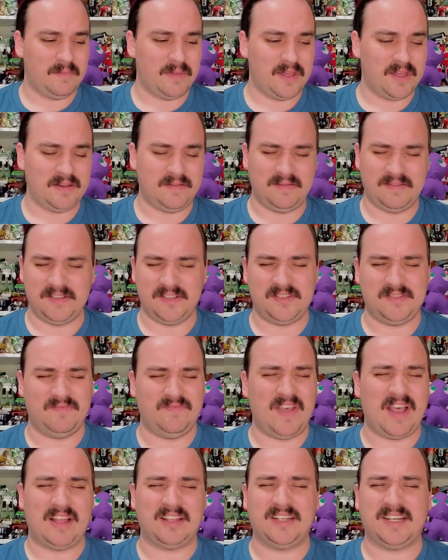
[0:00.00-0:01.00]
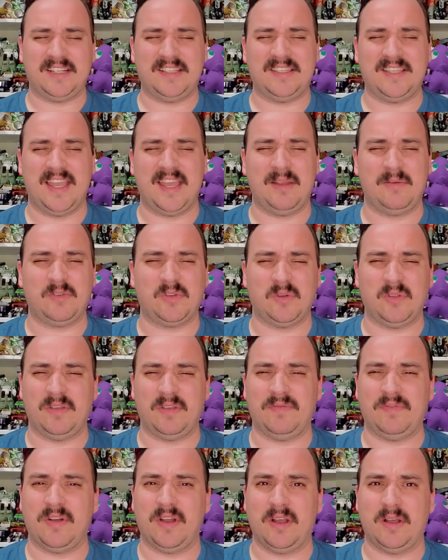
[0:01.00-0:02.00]
but it's Valentine's Day and it was
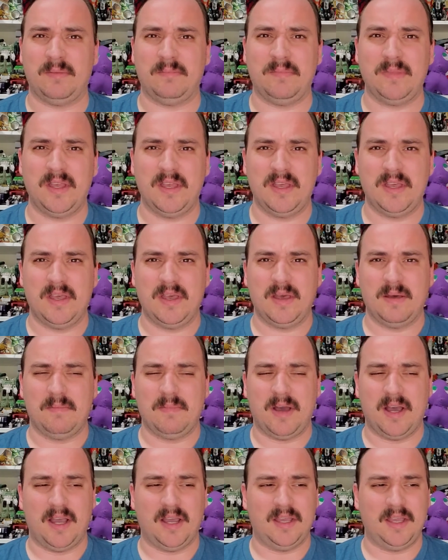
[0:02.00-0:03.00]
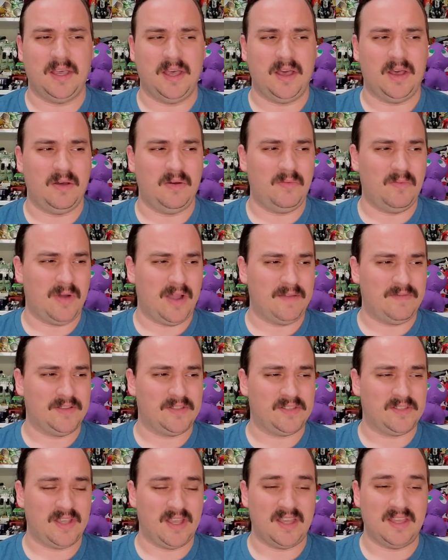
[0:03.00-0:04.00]
only from my wife
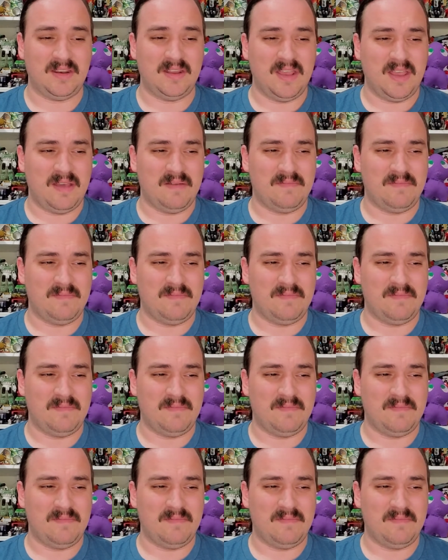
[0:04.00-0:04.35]
and son.